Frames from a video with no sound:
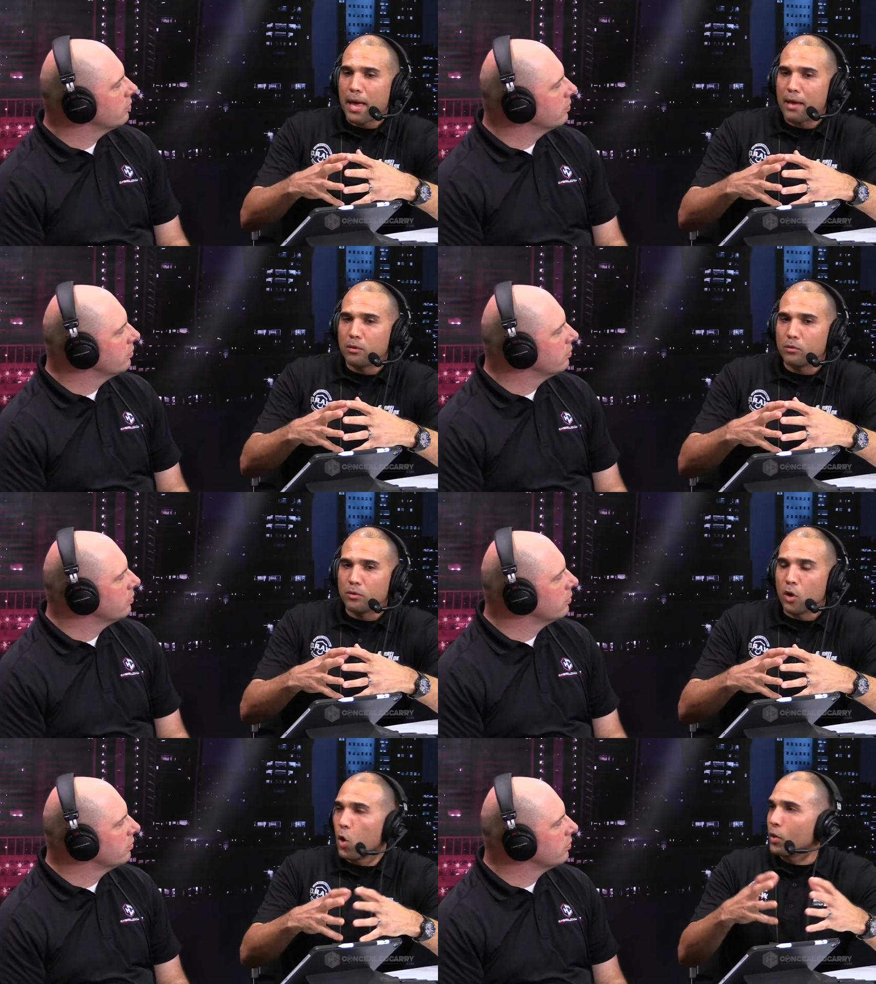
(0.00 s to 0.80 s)
Speaker 1: at
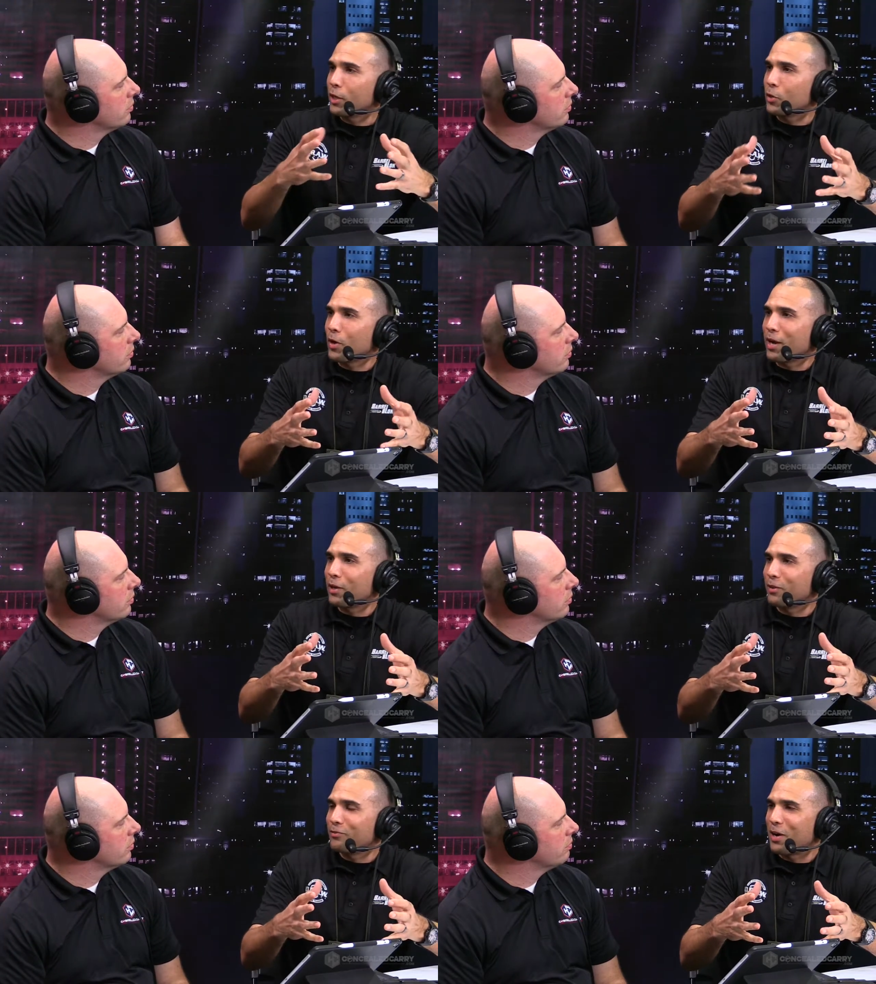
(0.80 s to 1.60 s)
the holy
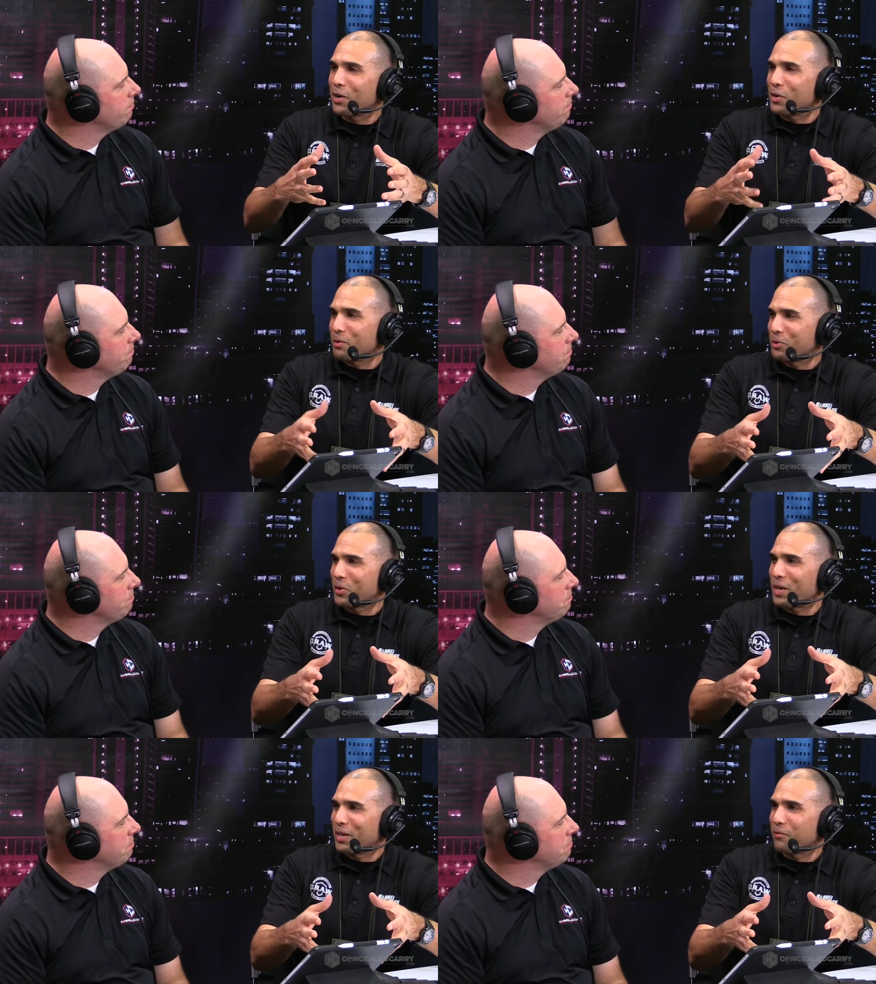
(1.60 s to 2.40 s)
grail of firearms
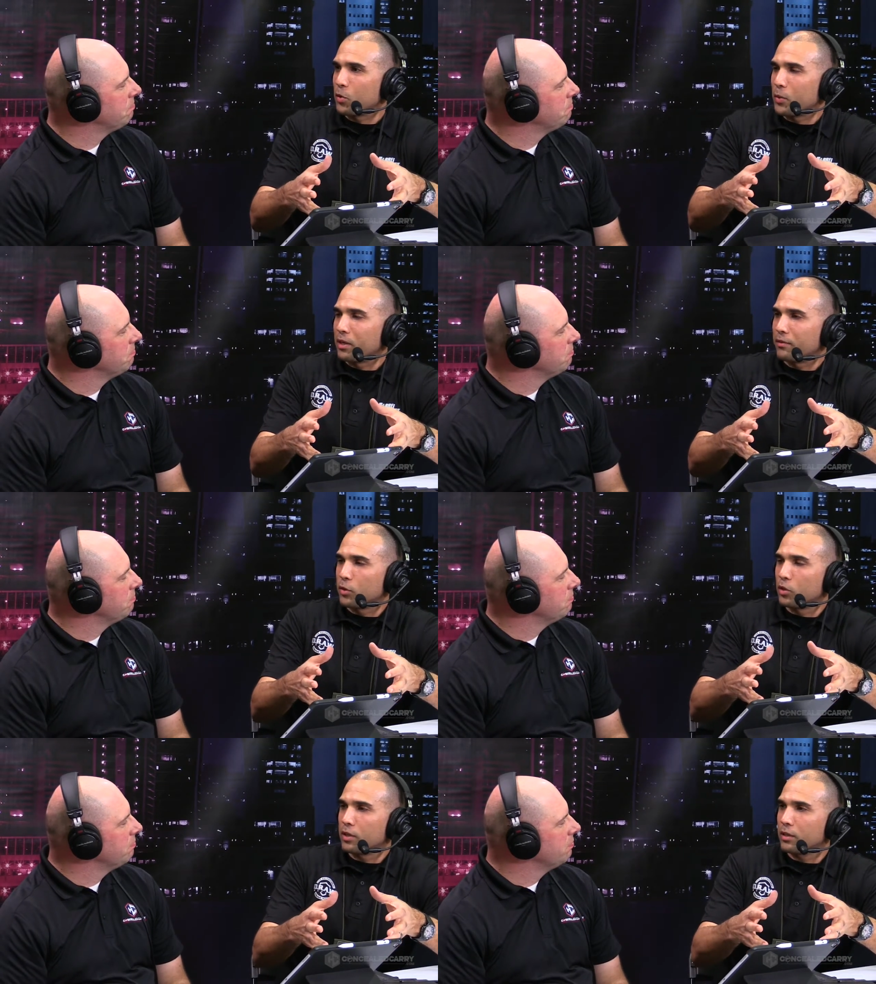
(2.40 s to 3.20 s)
training, if you will.
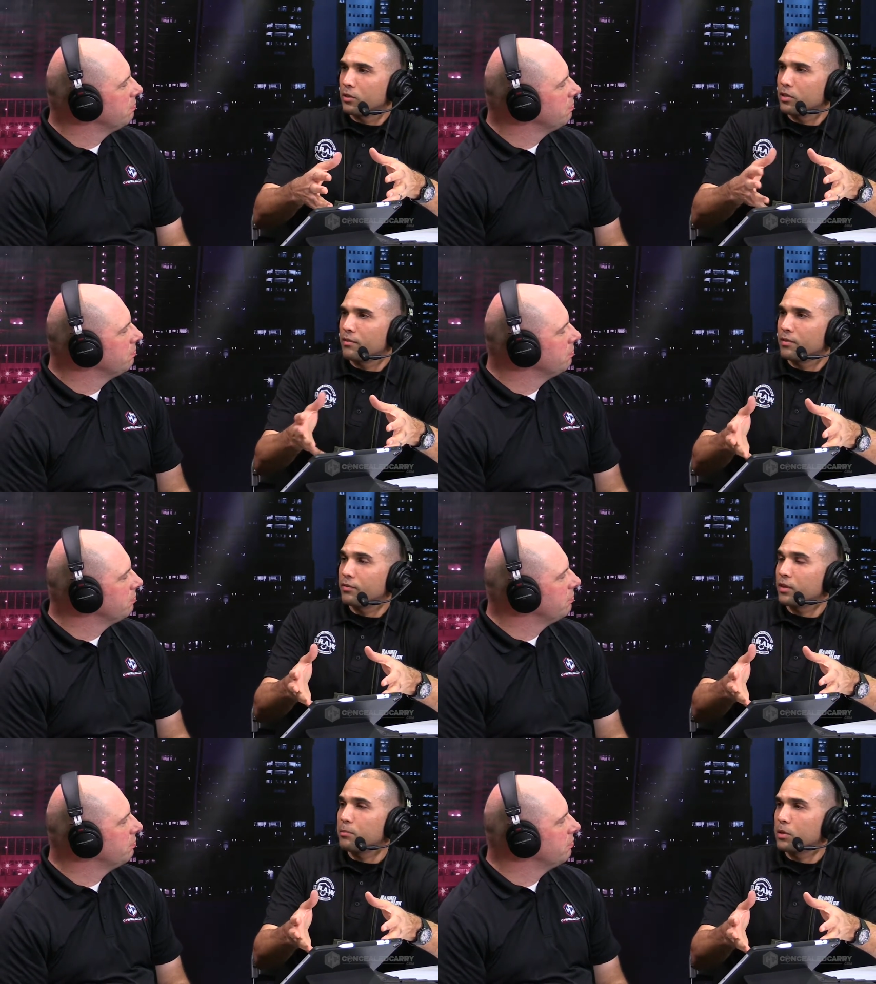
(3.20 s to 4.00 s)
If you look at the seven
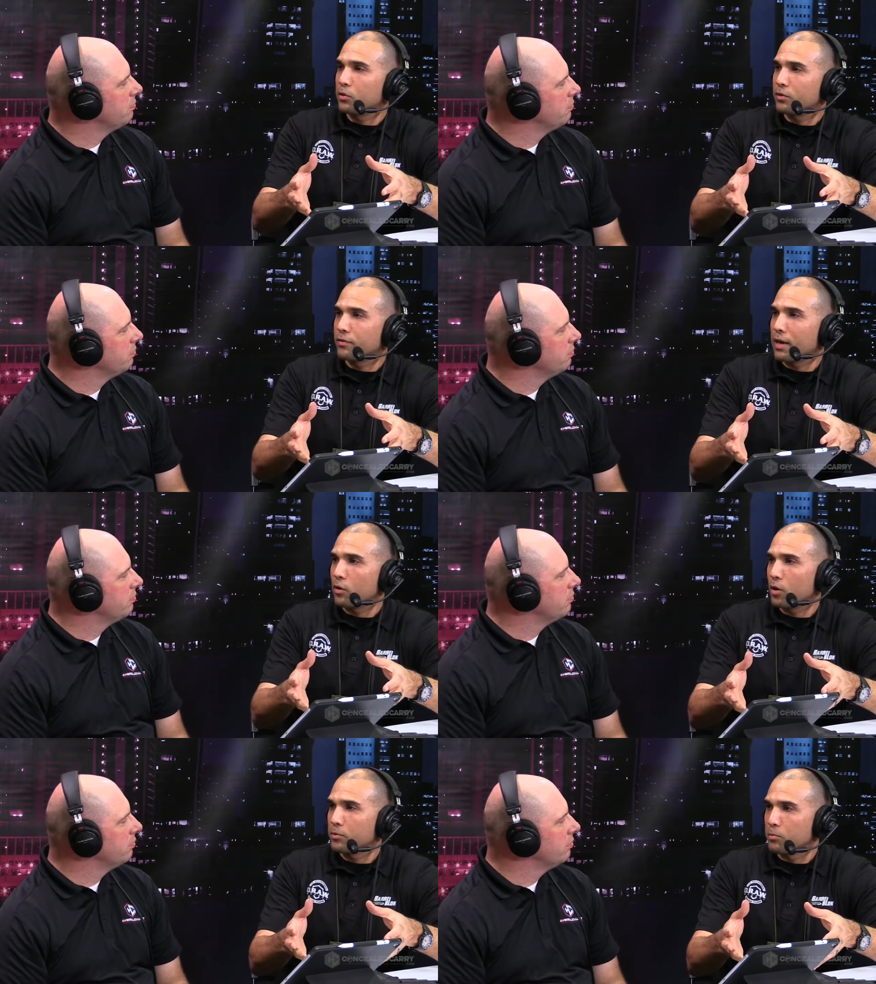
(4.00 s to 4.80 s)
fundamentals of
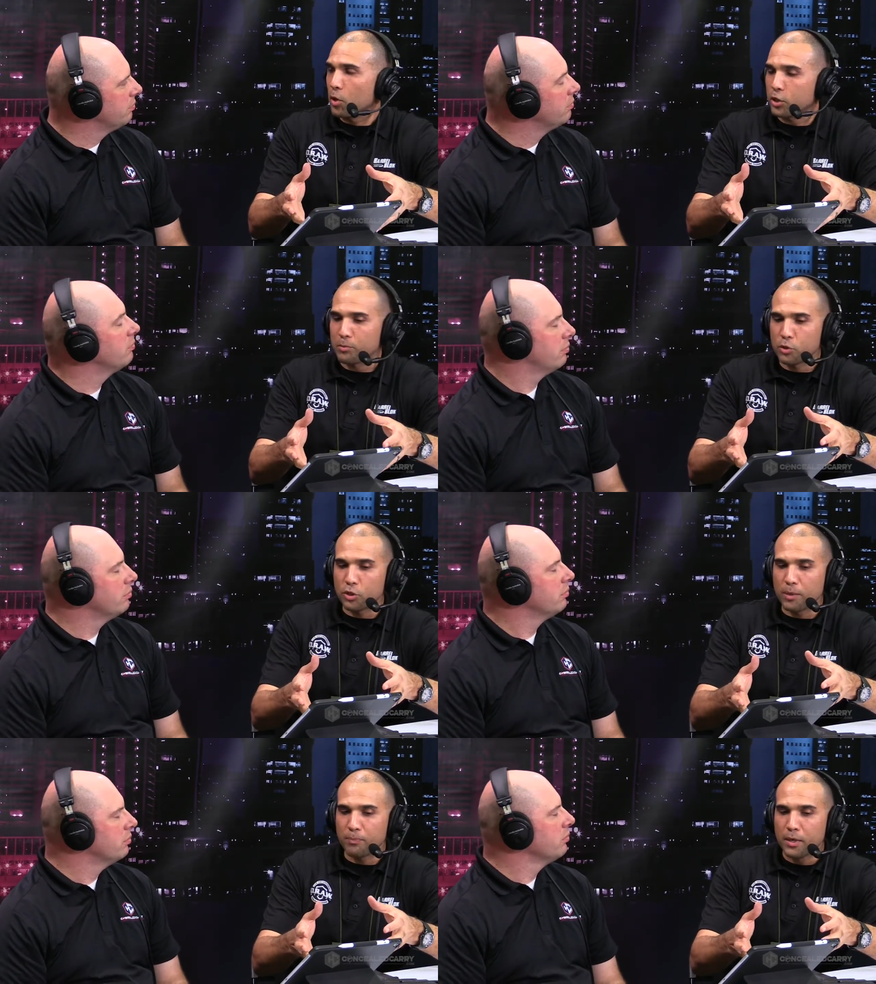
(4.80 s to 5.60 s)
firearms
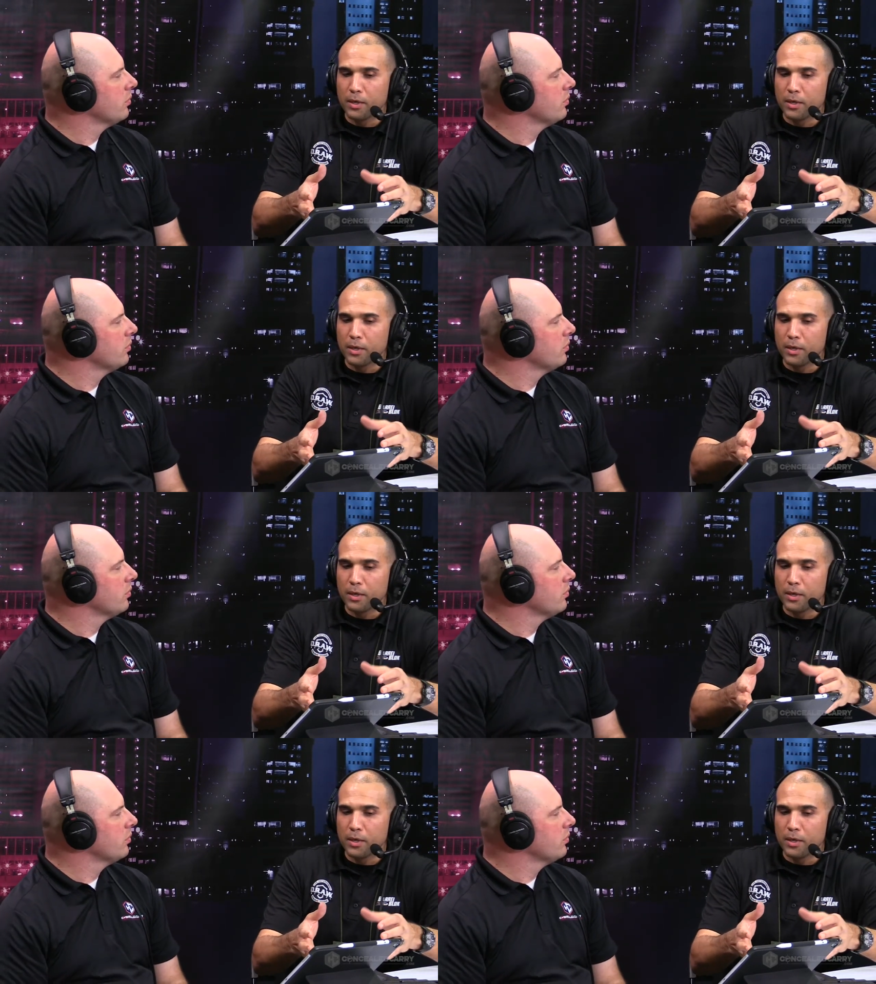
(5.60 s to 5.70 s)
marksmanship.